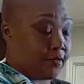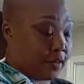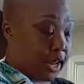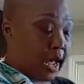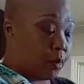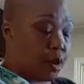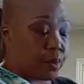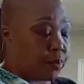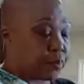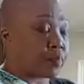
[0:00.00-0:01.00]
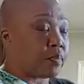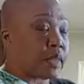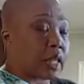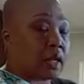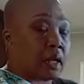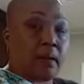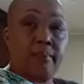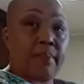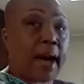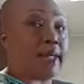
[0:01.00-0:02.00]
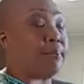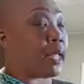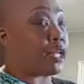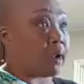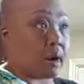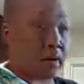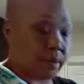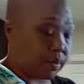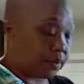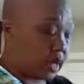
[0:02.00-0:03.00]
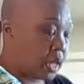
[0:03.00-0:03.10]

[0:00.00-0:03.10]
flour. Make your own.